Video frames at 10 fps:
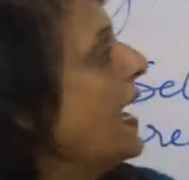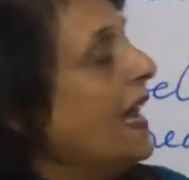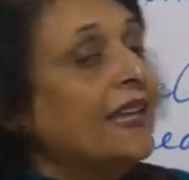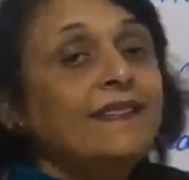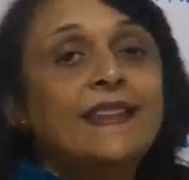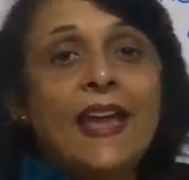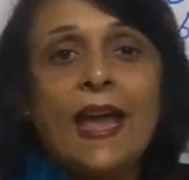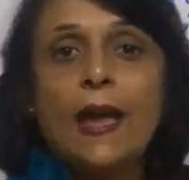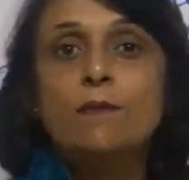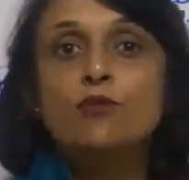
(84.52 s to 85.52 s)
And
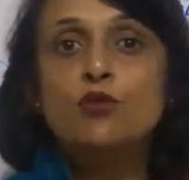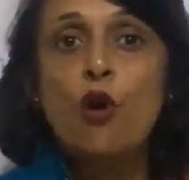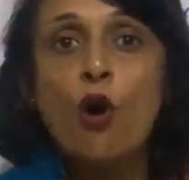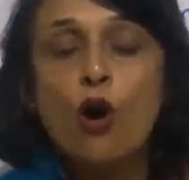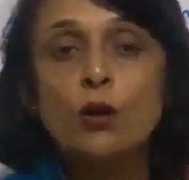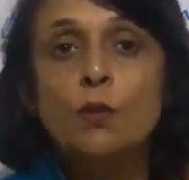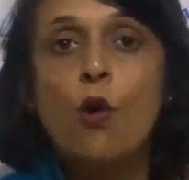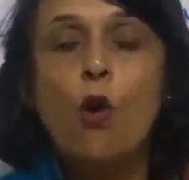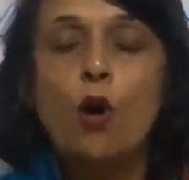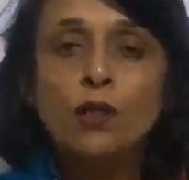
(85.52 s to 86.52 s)
they absorb
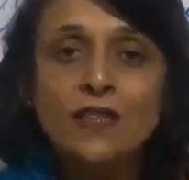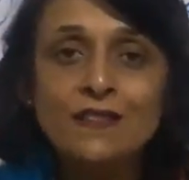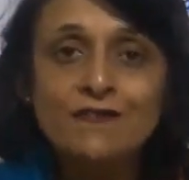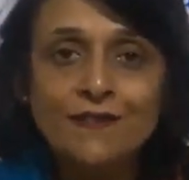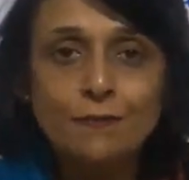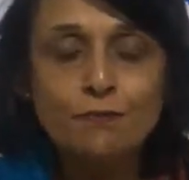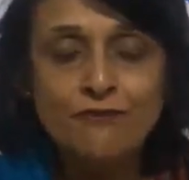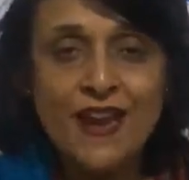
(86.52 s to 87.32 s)
all the